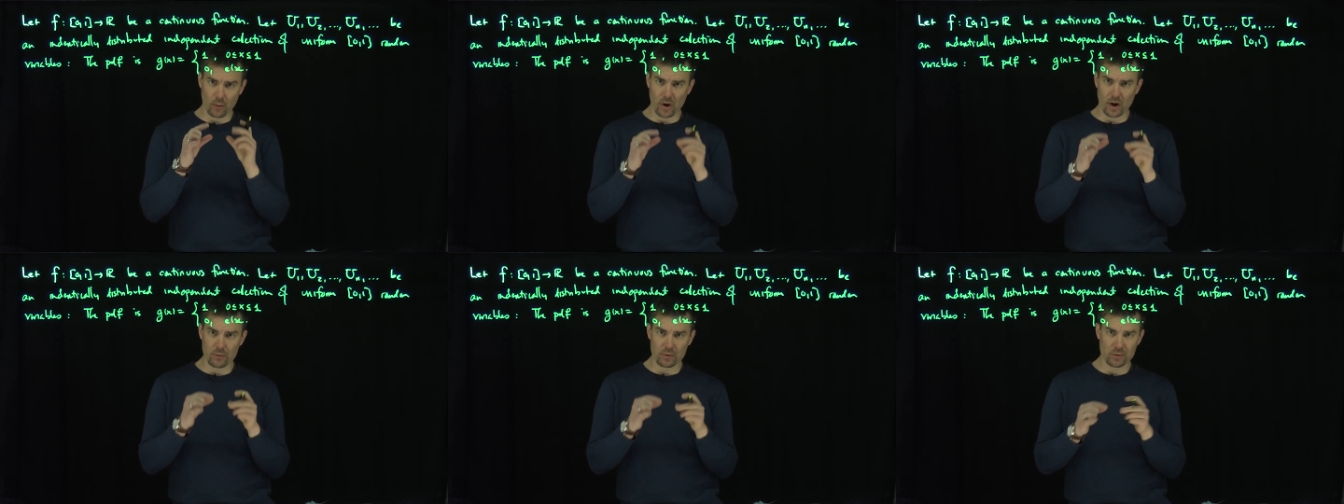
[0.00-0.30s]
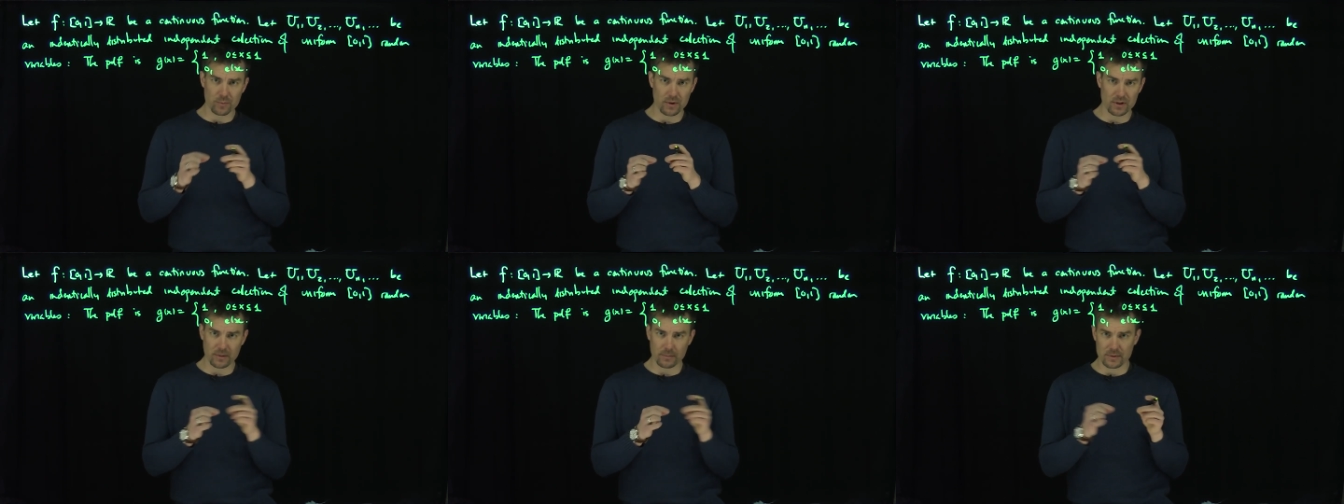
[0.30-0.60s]
1,
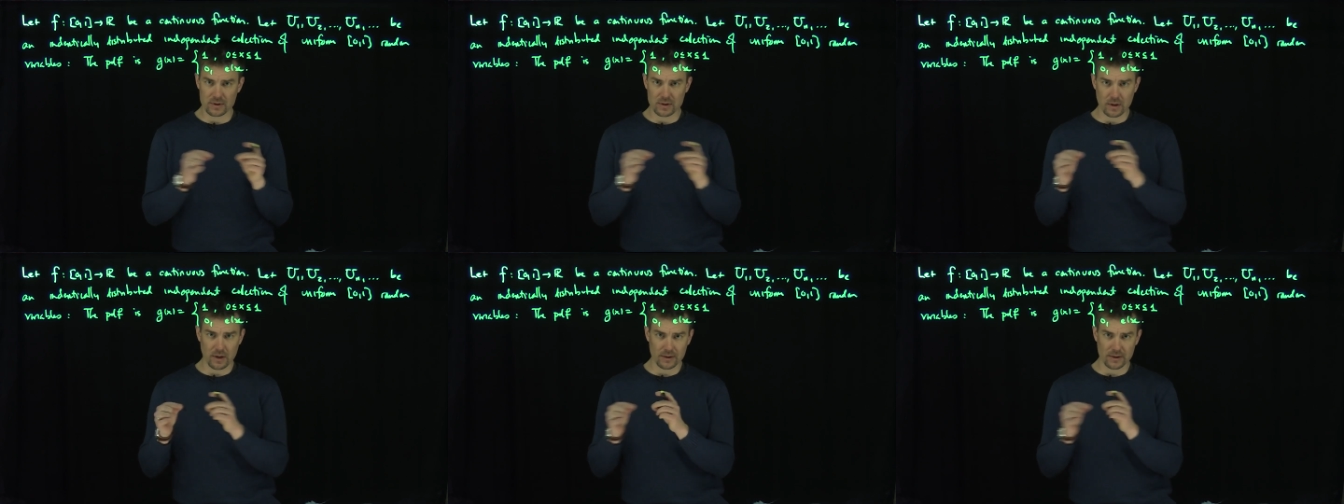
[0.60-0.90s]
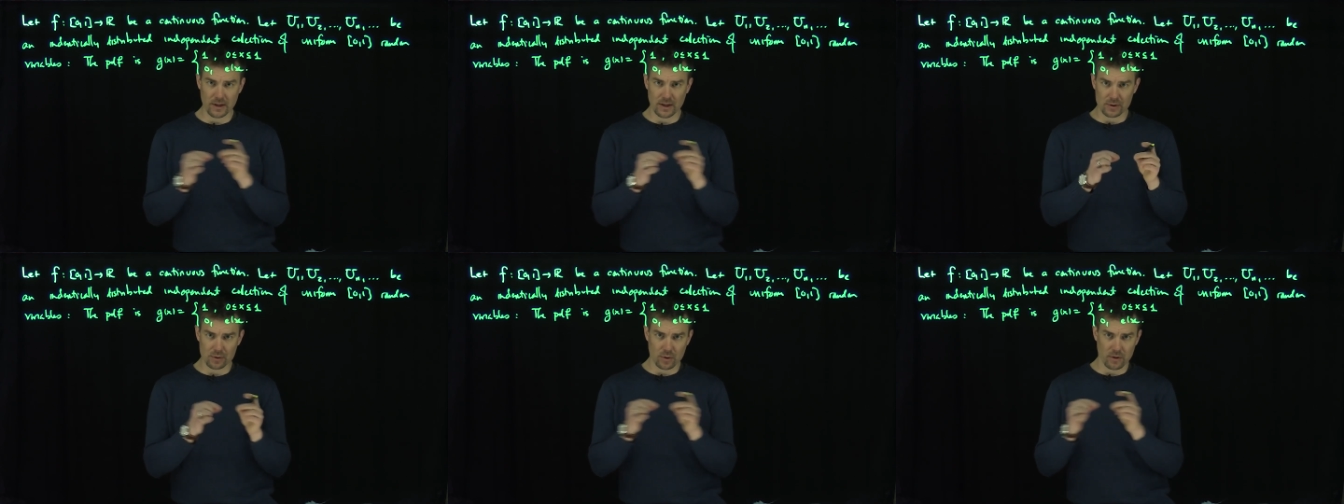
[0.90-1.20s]
which means I'm
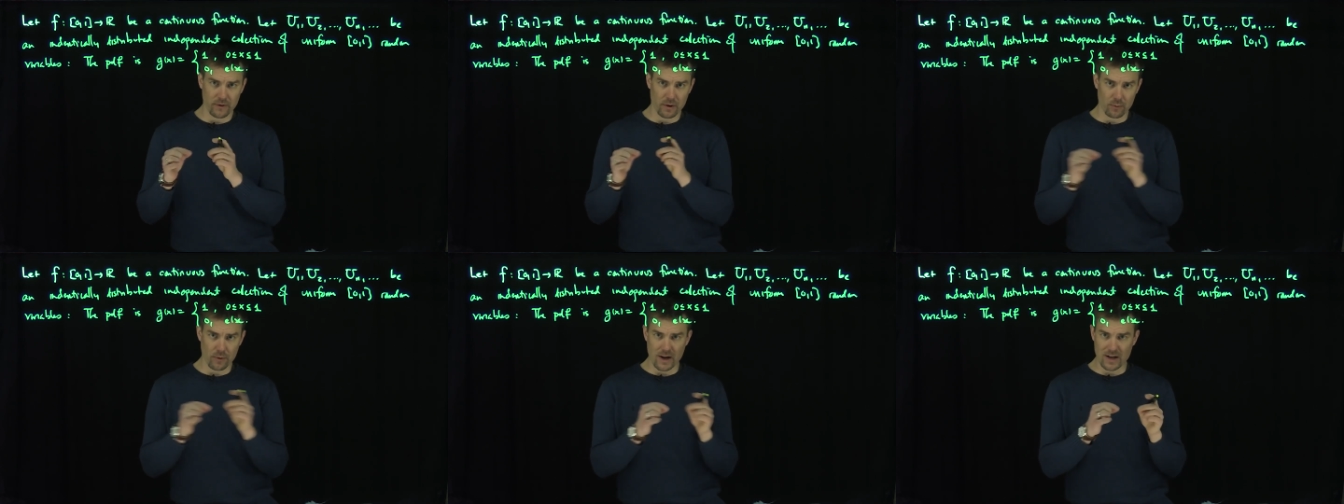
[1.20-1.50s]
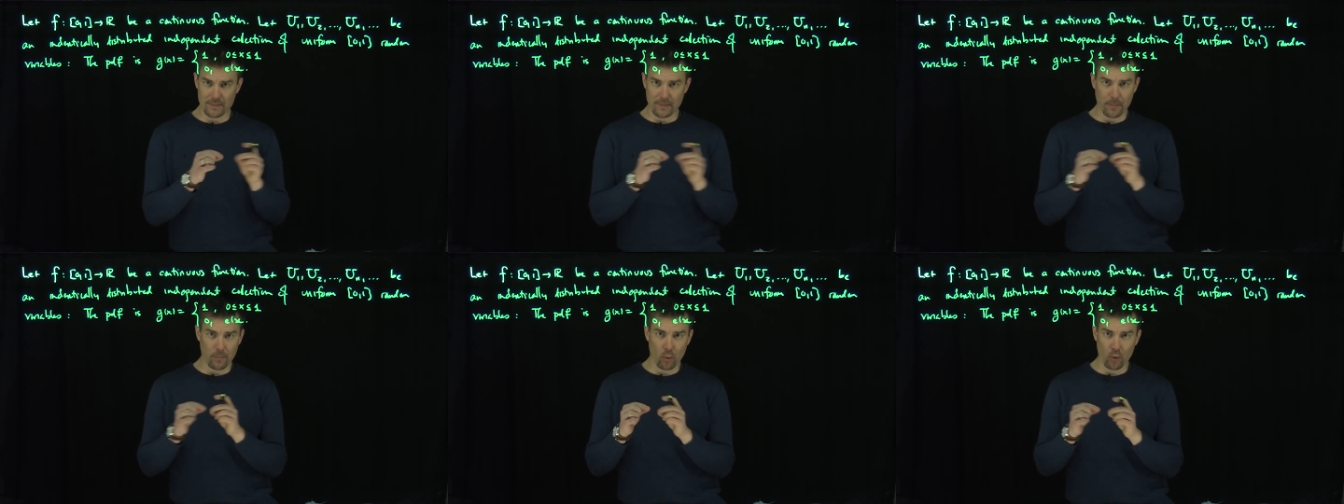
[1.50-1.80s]
selecting a sort of at
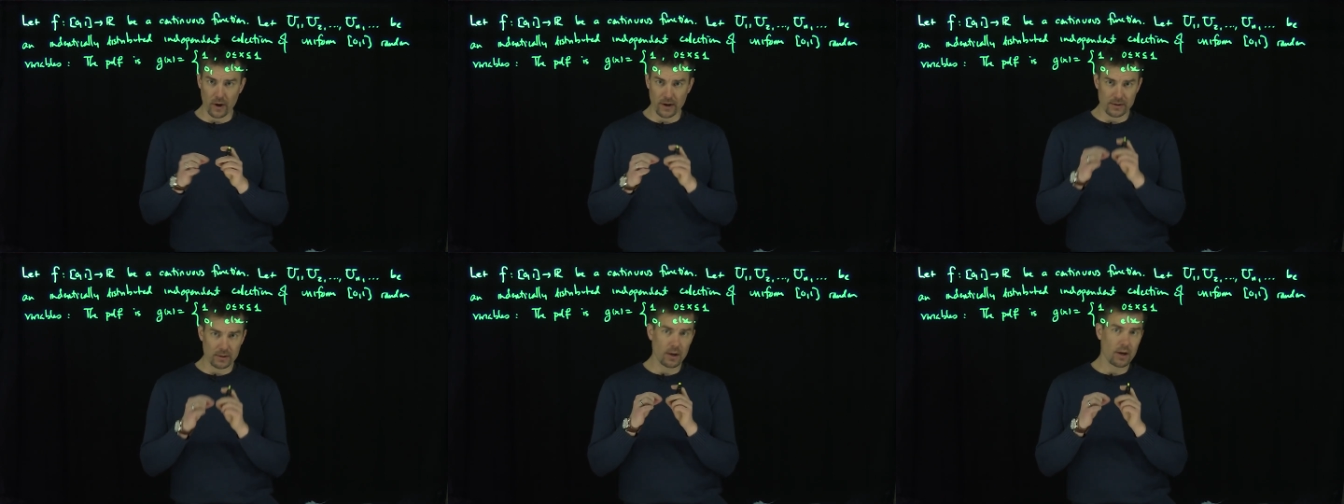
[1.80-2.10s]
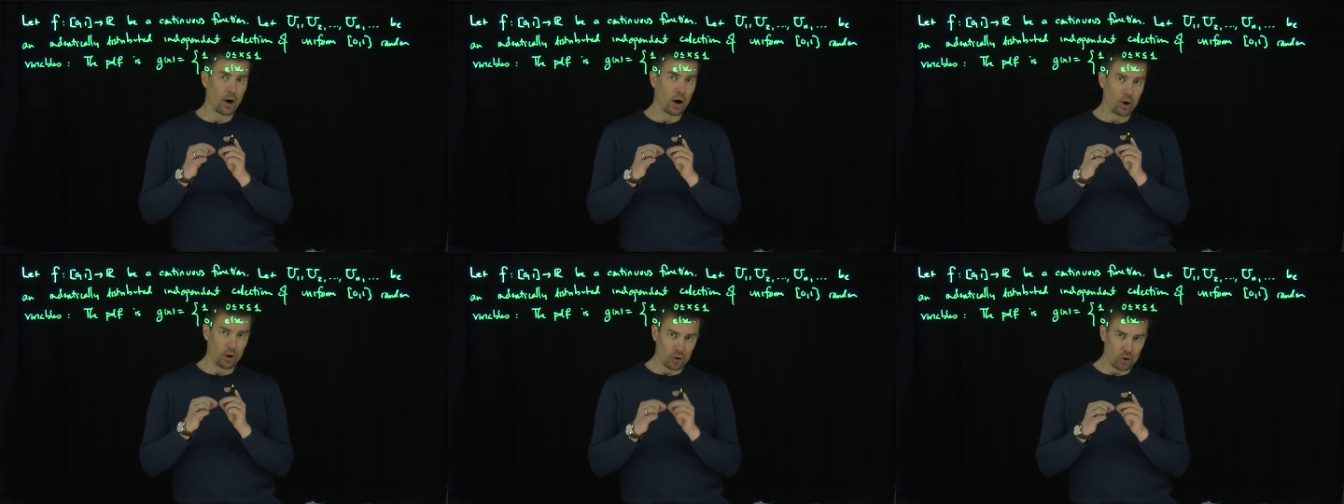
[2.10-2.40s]
random point
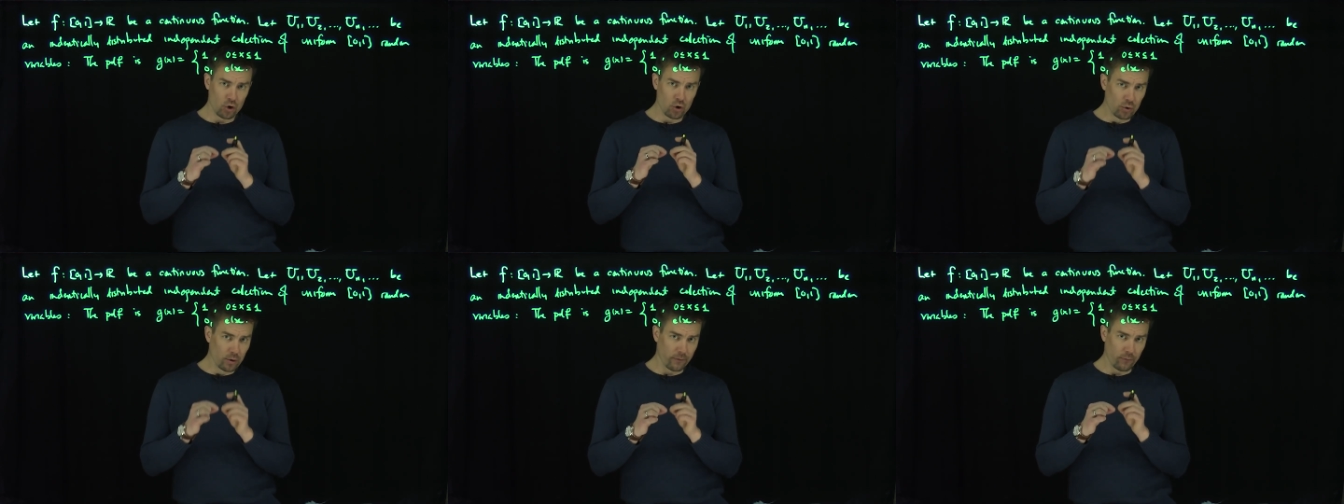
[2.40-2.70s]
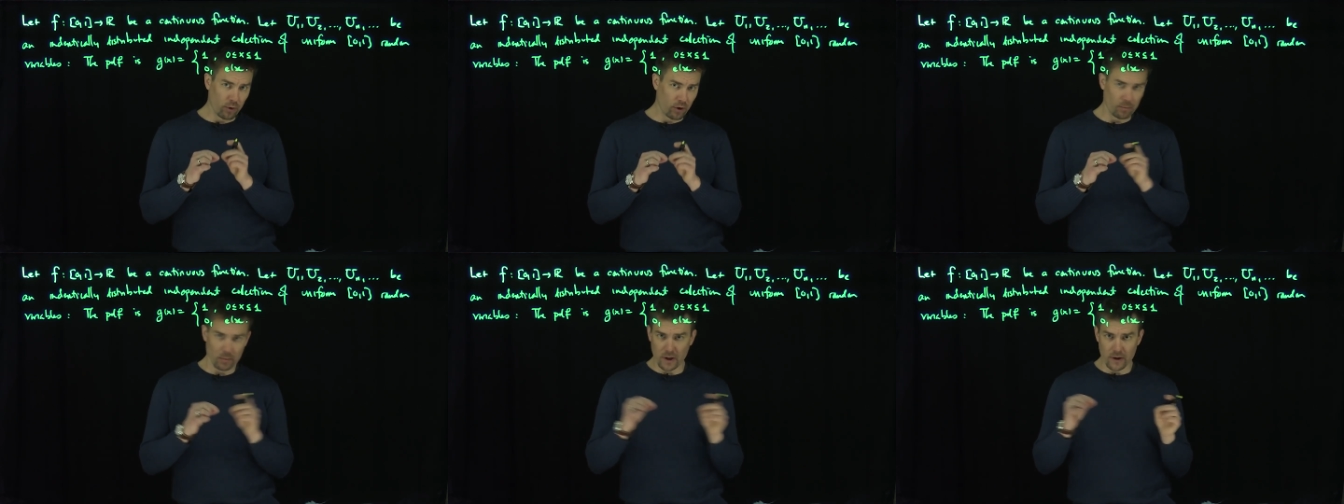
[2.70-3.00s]

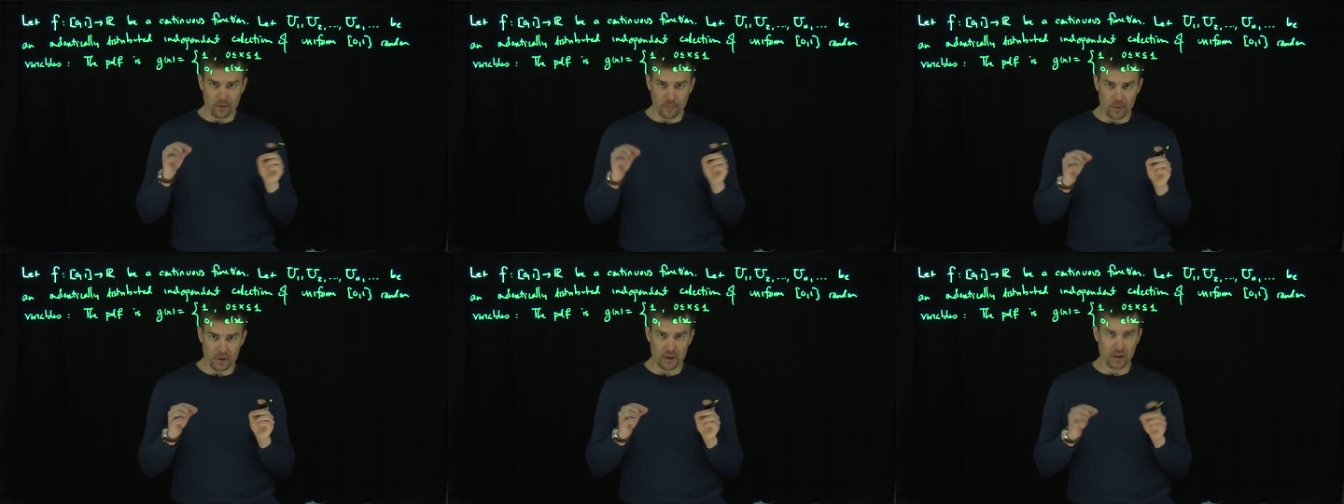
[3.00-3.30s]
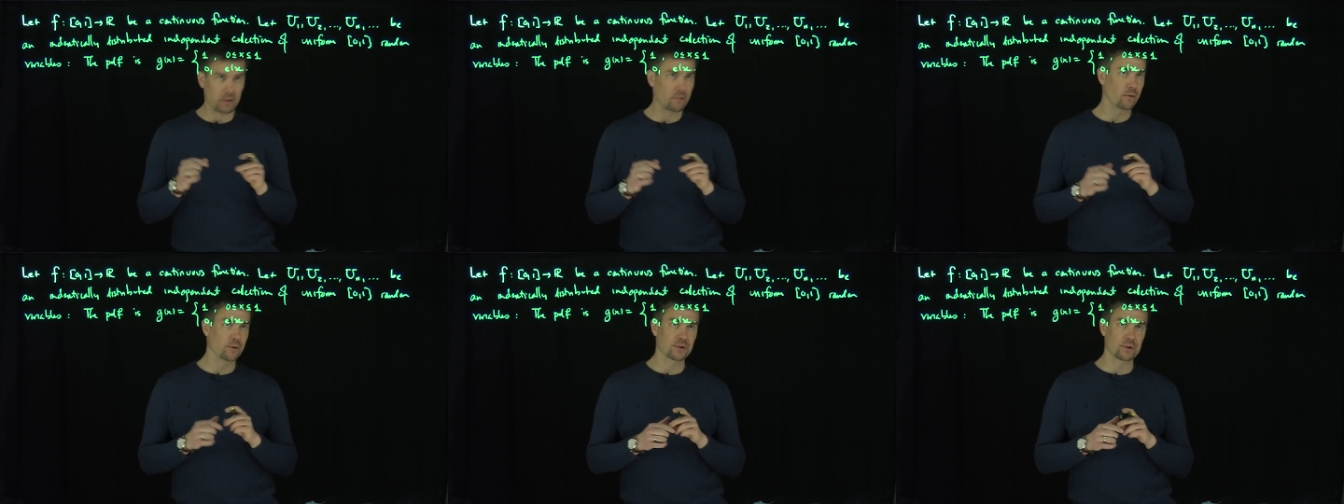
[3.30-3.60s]
uniformly from
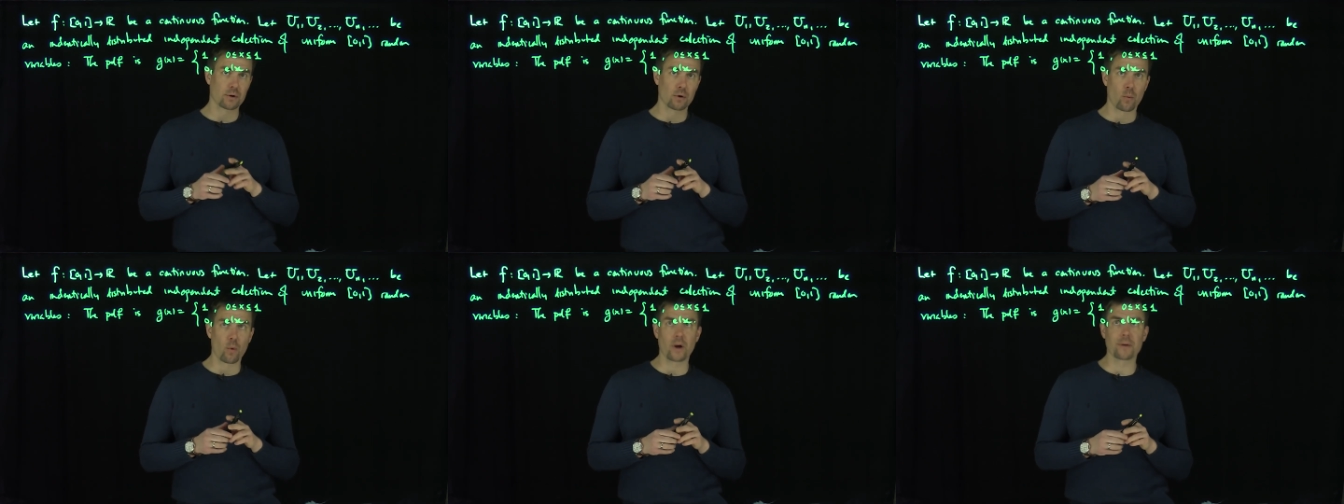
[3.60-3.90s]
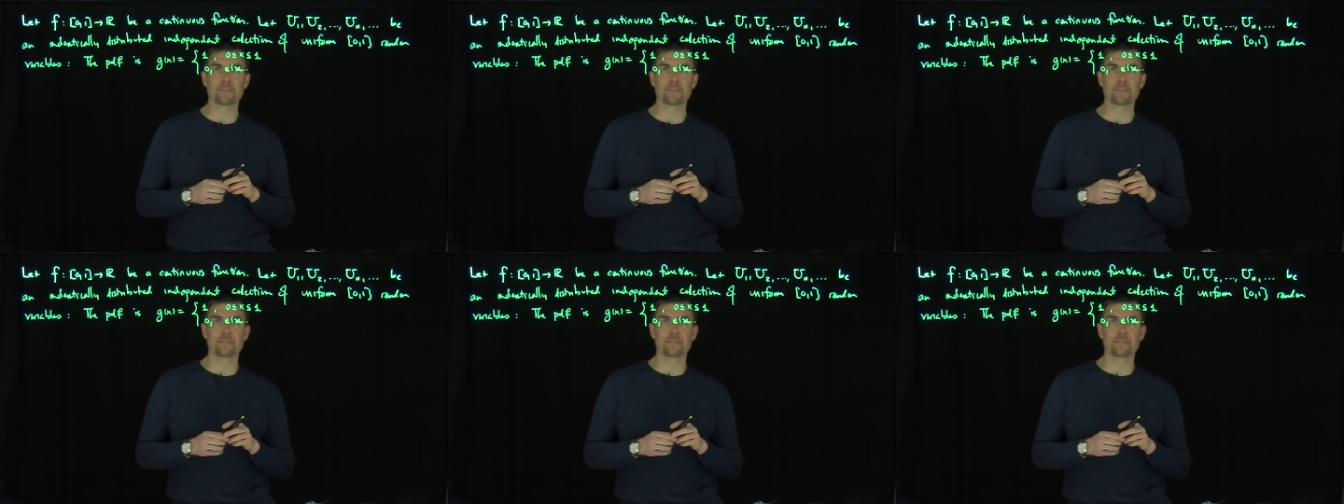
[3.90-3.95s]
the interval 0,